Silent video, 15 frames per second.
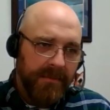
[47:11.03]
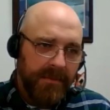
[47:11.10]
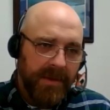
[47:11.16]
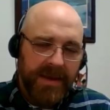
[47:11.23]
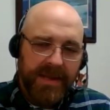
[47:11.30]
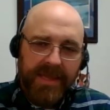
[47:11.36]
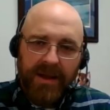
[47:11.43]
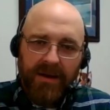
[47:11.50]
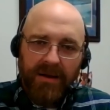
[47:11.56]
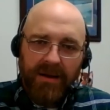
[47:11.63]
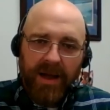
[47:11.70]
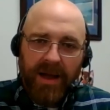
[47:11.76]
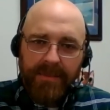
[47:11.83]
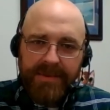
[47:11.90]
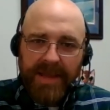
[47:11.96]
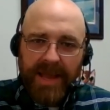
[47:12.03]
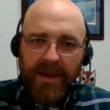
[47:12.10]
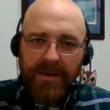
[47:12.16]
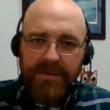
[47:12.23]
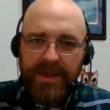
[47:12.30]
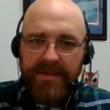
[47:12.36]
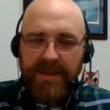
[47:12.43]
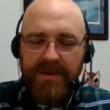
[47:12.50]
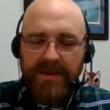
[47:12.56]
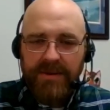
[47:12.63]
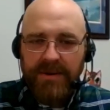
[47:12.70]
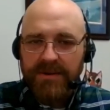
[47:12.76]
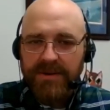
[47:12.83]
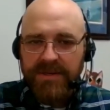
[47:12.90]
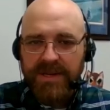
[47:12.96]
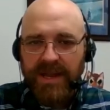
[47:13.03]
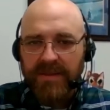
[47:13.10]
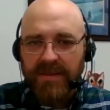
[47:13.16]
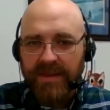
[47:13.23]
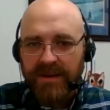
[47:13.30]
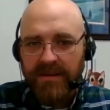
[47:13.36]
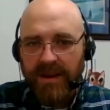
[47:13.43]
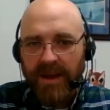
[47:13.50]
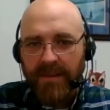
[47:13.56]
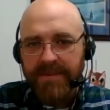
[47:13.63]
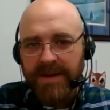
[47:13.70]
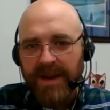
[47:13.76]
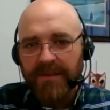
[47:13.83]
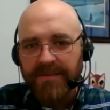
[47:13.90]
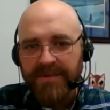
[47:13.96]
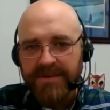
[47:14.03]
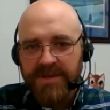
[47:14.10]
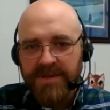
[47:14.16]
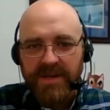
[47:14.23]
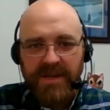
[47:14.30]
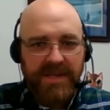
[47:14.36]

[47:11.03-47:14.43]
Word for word: Medicare opt-out, and they don't understand that an opted-out physician